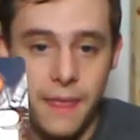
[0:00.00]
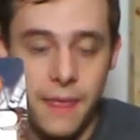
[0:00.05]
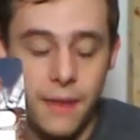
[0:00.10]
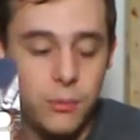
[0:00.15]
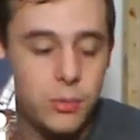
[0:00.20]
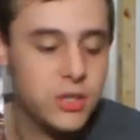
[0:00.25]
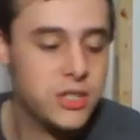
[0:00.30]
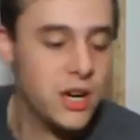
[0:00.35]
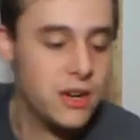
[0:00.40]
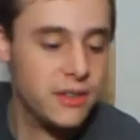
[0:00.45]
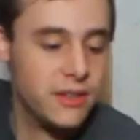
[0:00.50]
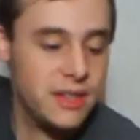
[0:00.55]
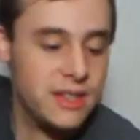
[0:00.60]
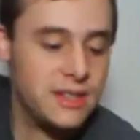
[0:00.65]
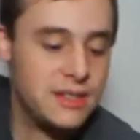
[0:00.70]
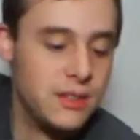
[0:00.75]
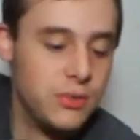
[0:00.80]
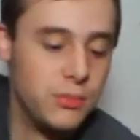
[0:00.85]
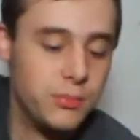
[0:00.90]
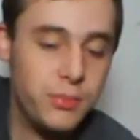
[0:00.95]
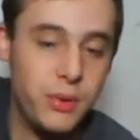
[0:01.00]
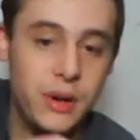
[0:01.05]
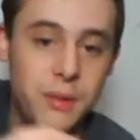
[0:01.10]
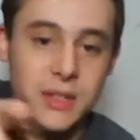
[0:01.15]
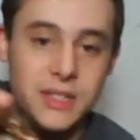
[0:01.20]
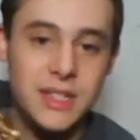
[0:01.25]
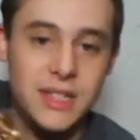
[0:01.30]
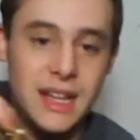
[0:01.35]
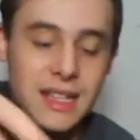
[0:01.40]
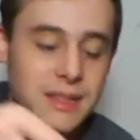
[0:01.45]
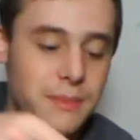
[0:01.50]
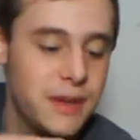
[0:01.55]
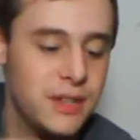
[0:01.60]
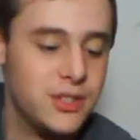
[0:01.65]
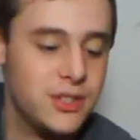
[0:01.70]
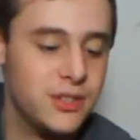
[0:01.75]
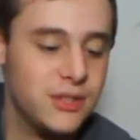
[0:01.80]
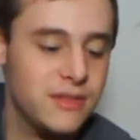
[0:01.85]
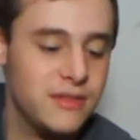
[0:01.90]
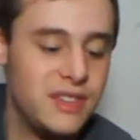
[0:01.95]
which are these, pretty much that's a
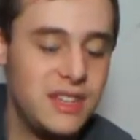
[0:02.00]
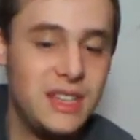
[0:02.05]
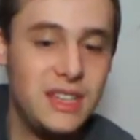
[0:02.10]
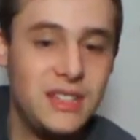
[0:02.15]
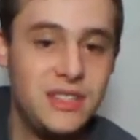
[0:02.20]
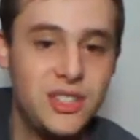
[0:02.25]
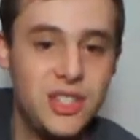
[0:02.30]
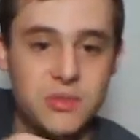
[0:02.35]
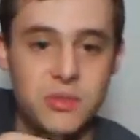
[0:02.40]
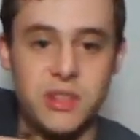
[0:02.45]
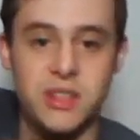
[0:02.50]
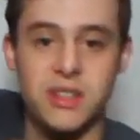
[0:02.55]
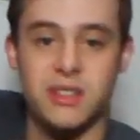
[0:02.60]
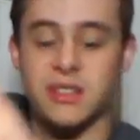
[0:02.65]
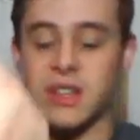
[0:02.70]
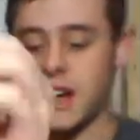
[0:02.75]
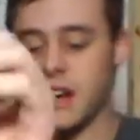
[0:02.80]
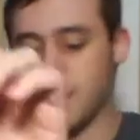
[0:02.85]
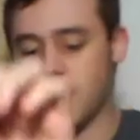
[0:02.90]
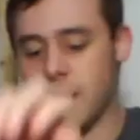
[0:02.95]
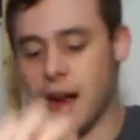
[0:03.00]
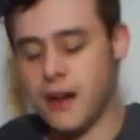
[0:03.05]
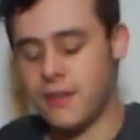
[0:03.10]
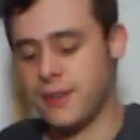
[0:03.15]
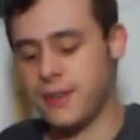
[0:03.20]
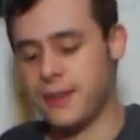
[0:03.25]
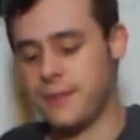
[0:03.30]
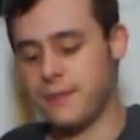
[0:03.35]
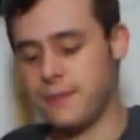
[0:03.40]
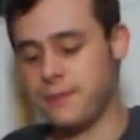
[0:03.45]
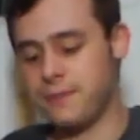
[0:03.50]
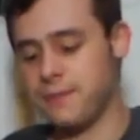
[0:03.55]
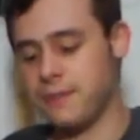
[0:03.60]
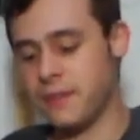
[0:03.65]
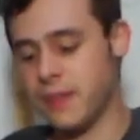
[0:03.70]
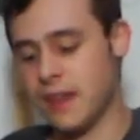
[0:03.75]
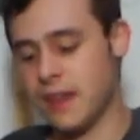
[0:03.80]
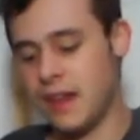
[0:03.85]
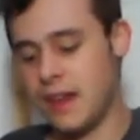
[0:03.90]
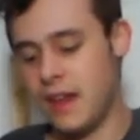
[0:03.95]
picture of these just with the light around it.
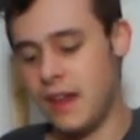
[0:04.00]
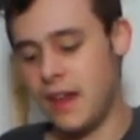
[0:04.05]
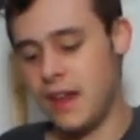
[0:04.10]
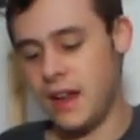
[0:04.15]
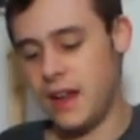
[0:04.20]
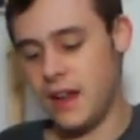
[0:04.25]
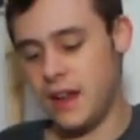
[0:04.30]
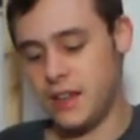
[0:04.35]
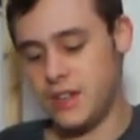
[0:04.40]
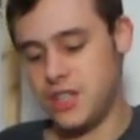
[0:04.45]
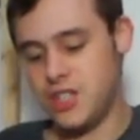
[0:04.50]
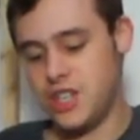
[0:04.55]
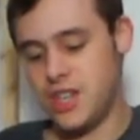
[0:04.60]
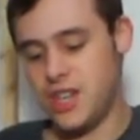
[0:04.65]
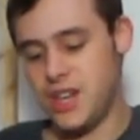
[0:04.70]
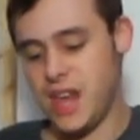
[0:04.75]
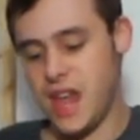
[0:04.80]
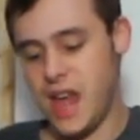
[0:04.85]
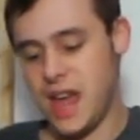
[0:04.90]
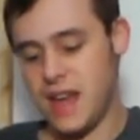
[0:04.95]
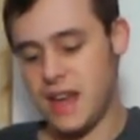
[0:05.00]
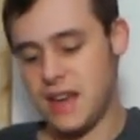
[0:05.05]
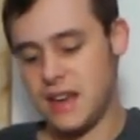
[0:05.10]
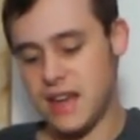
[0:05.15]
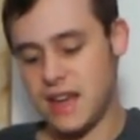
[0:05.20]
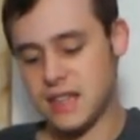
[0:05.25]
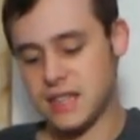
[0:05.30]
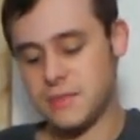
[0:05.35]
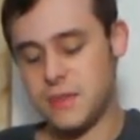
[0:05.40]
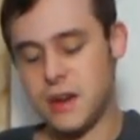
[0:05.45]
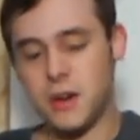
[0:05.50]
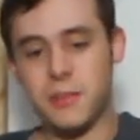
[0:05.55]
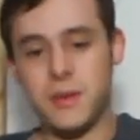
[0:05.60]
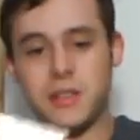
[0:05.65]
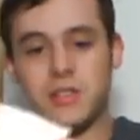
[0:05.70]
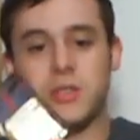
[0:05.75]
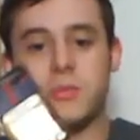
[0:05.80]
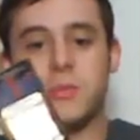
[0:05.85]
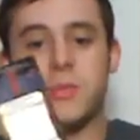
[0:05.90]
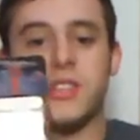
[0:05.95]
G8
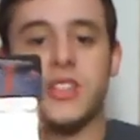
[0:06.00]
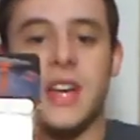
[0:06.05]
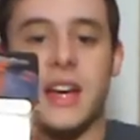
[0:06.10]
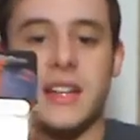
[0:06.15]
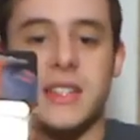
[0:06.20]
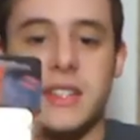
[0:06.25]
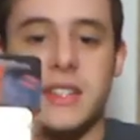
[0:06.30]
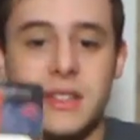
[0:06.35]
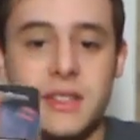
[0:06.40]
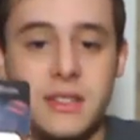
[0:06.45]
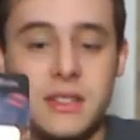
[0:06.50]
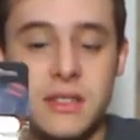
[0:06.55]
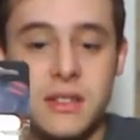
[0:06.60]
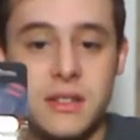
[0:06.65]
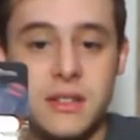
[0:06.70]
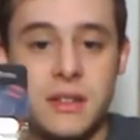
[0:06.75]
experimental projectors.